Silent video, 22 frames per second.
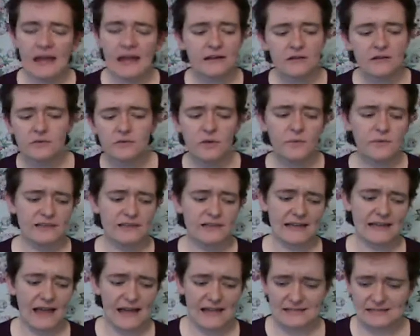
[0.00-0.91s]
don't know what
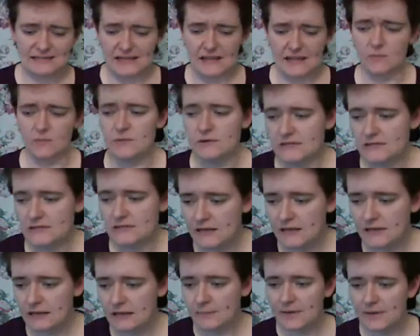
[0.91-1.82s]
the guy's name was,
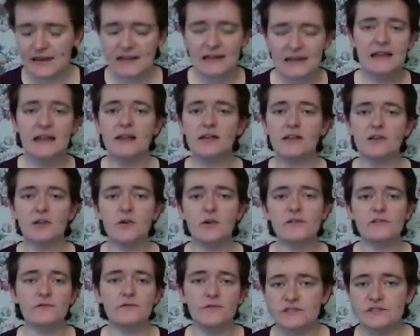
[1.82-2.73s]
but I
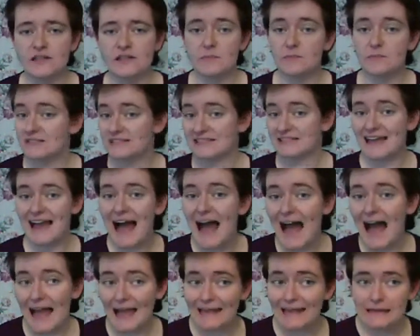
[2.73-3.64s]
know his first name was
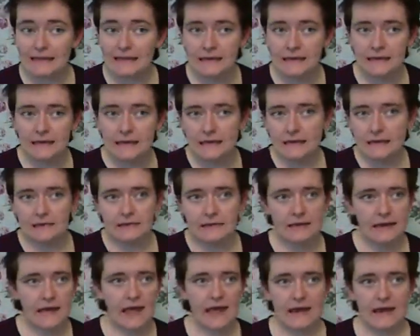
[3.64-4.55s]
Guy.
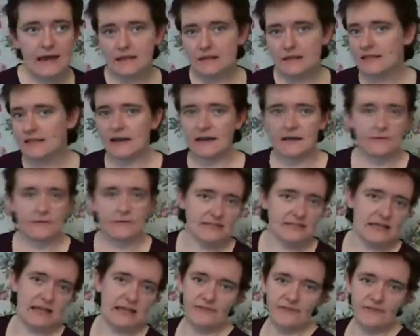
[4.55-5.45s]
And then it
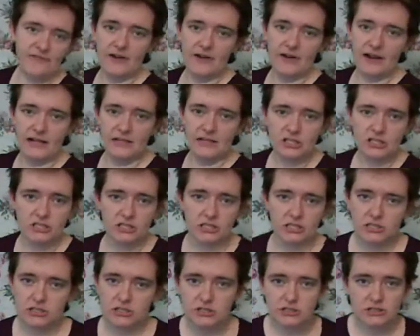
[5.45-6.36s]
was like French
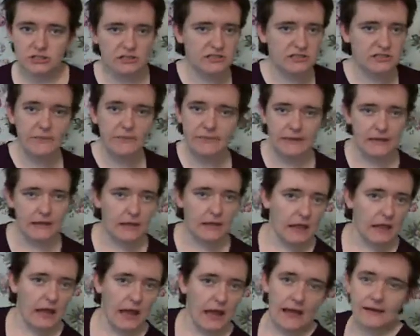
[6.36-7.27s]
something.
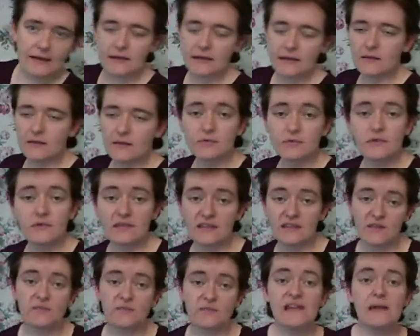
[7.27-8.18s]

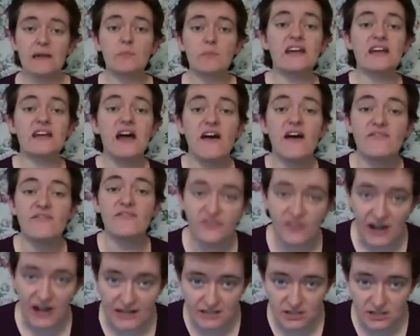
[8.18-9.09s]
His name was not
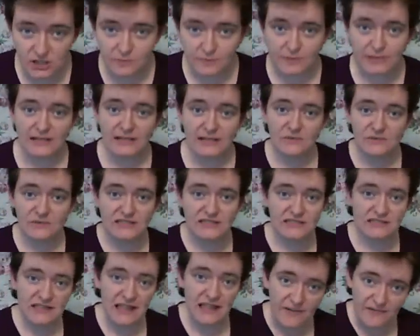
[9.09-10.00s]
French, but it
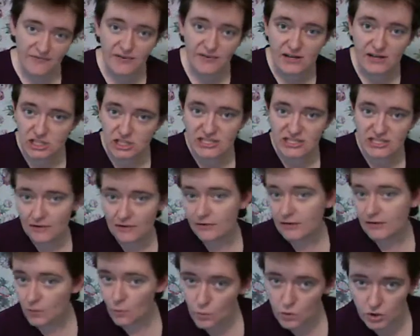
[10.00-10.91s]
was a
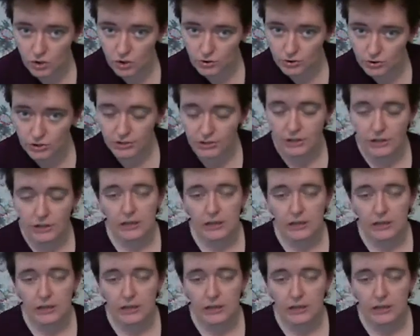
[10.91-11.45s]
French-sounding word.